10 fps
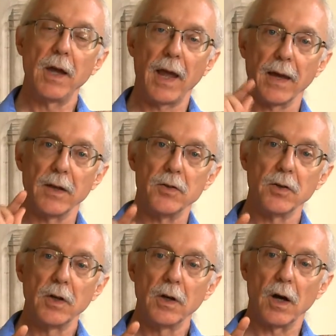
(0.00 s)
And
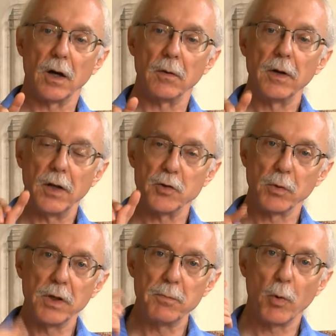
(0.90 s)
uh, it's
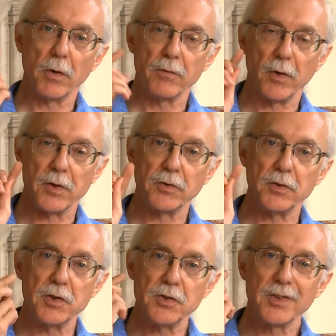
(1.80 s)
really important for us to
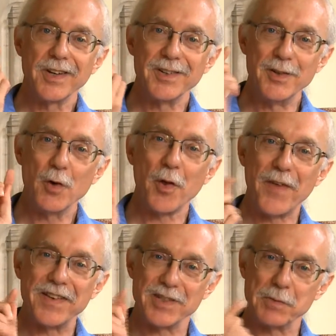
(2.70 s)
just know that
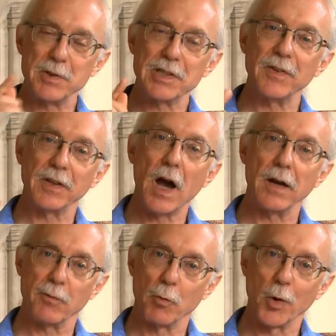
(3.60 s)
that's a specific kind
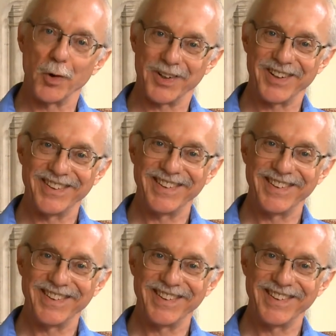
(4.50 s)
of work.